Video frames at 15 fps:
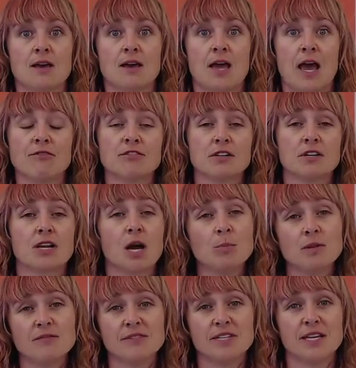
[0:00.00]
After a couple
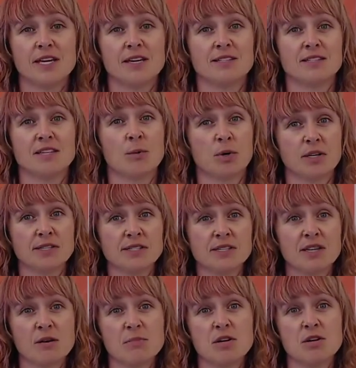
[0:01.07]
of days, a person
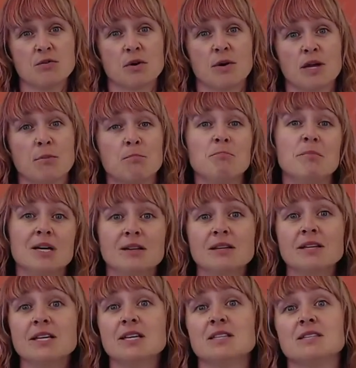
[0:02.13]
can be growing
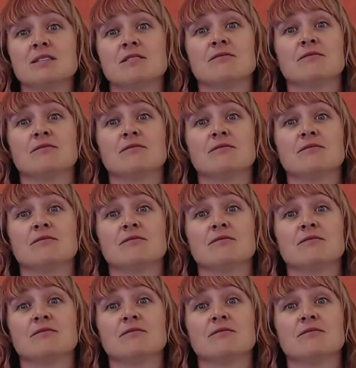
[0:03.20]
millions of